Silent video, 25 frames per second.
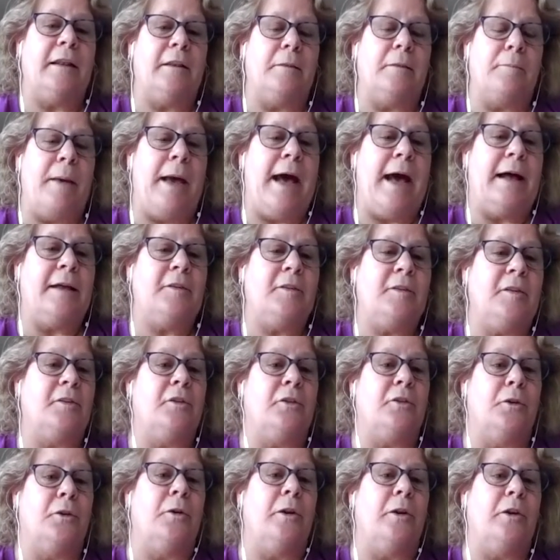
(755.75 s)
the past as
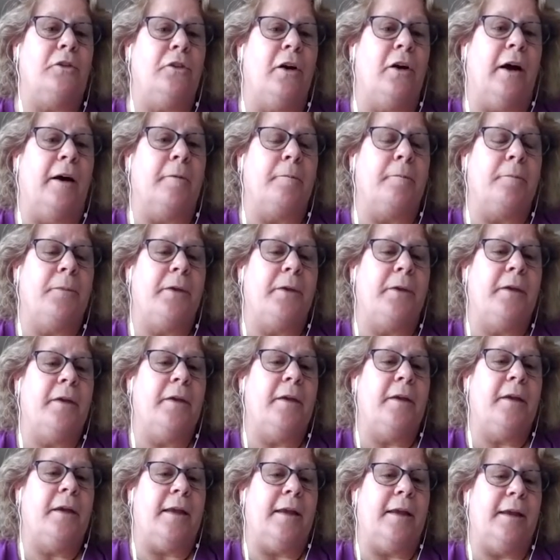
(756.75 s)
a dirty job,
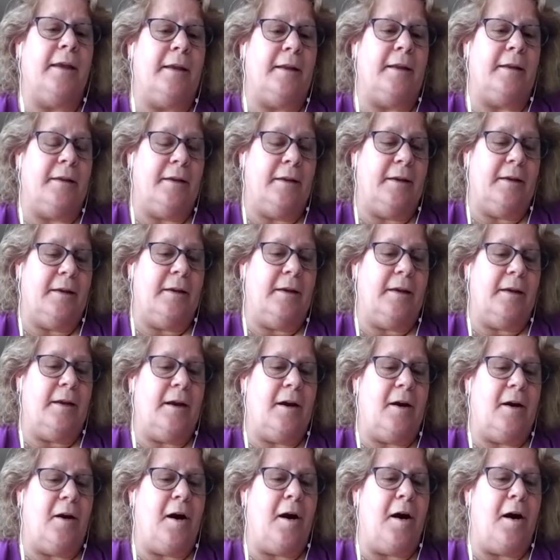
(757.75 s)
and
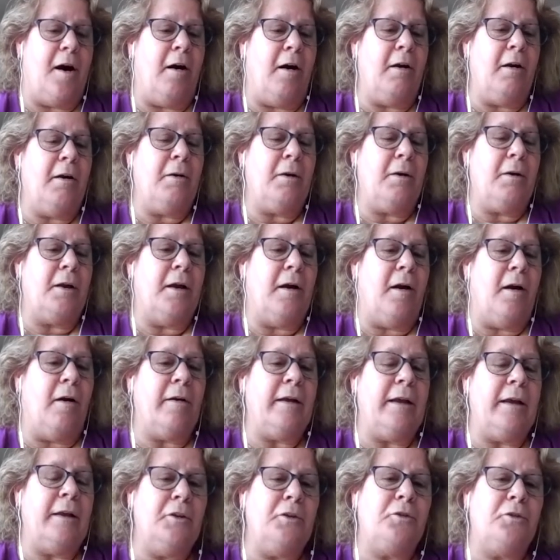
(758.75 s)
our
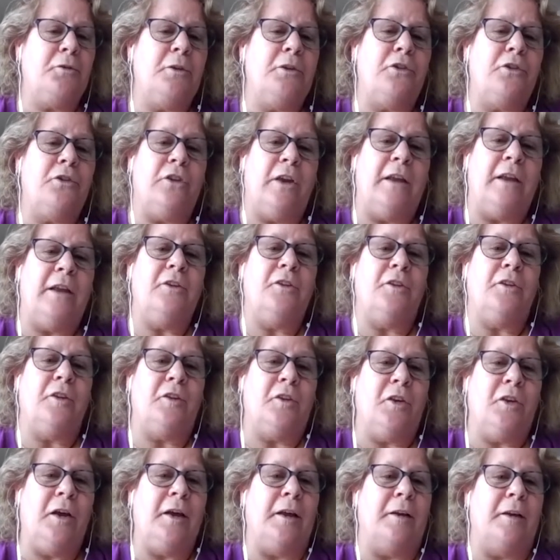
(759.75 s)
industry's changed a
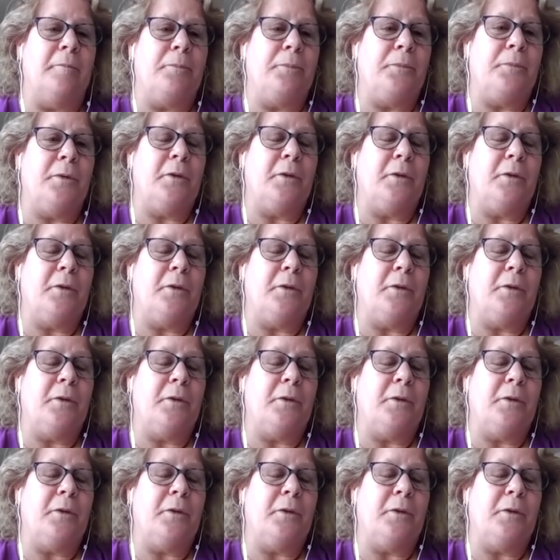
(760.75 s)
ton.